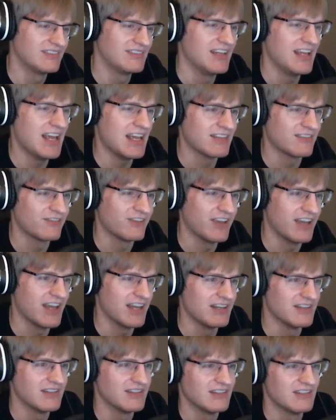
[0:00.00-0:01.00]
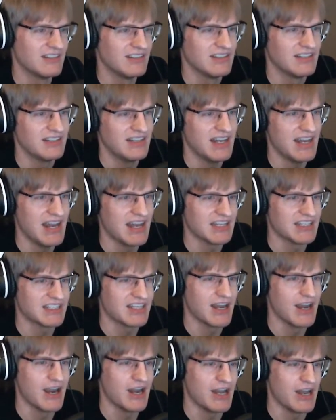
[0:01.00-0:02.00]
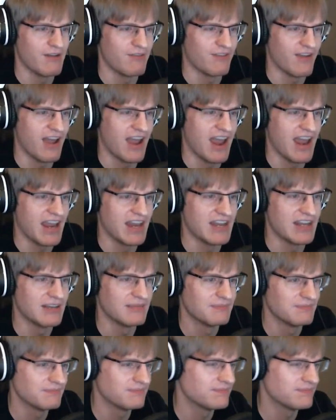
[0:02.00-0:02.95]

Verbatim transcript: It's fine. It's totally fine.